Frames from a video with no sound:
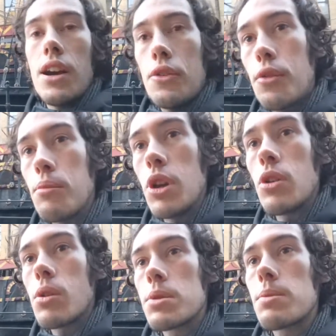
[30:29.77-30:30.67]
from
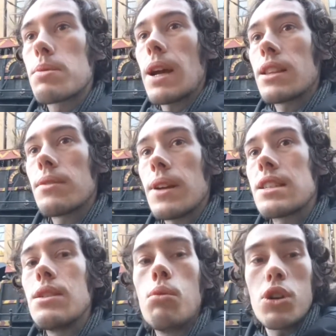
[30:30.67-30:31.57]
Europe's perspective and
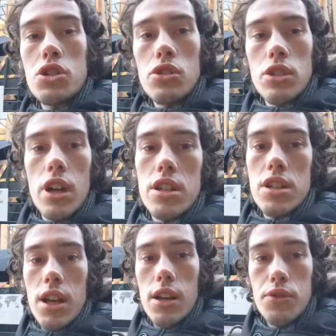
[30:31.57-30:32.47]
see what's on the other
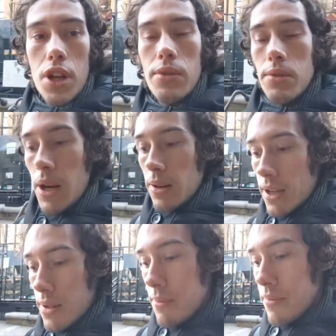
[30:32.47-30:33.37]
side of South
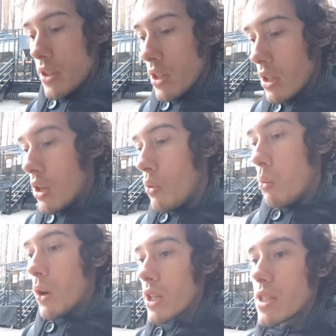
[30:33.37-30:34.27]
America.
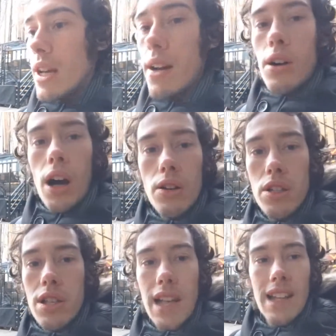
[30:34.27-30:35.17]
What is there? How
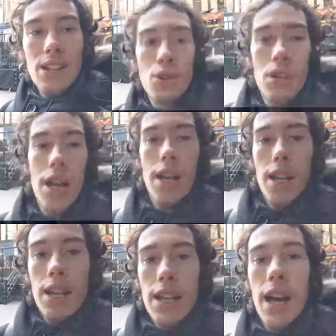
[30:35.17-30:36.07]
does the land look like?
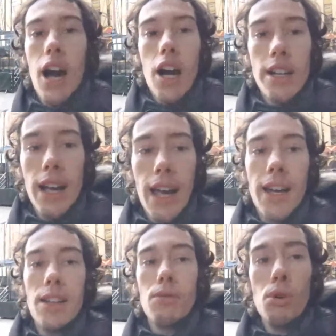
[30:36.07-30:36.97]
Are there
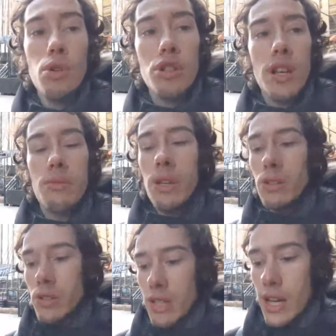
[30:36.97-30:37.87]
any routes that we
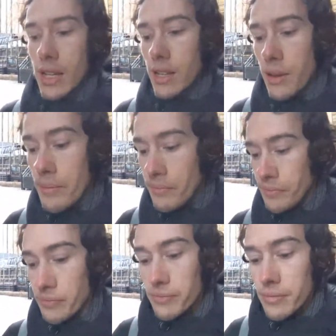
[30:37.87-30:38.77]
could take
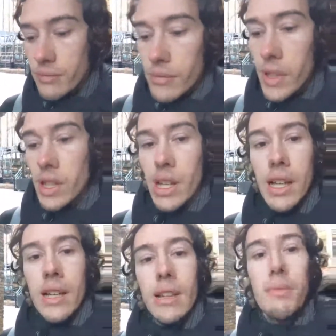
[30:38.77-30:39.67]
that